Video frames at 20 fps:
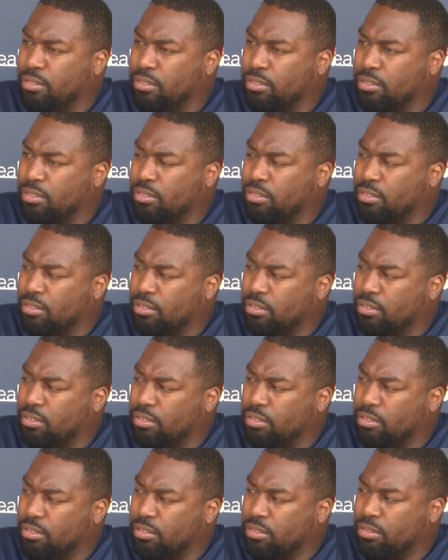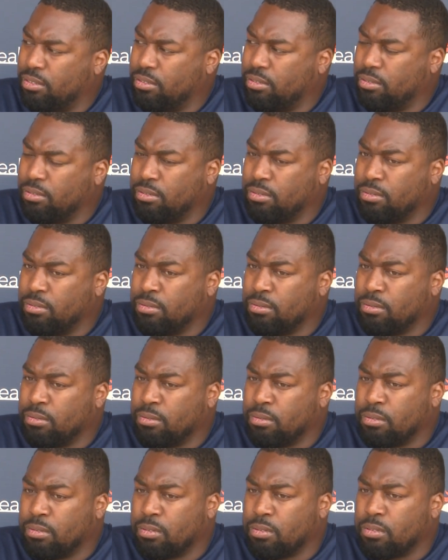than the past two years
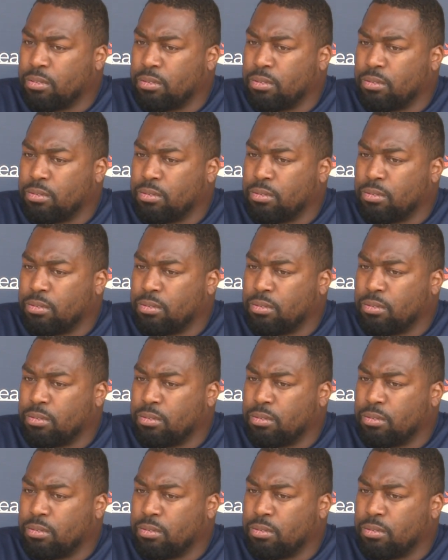going into the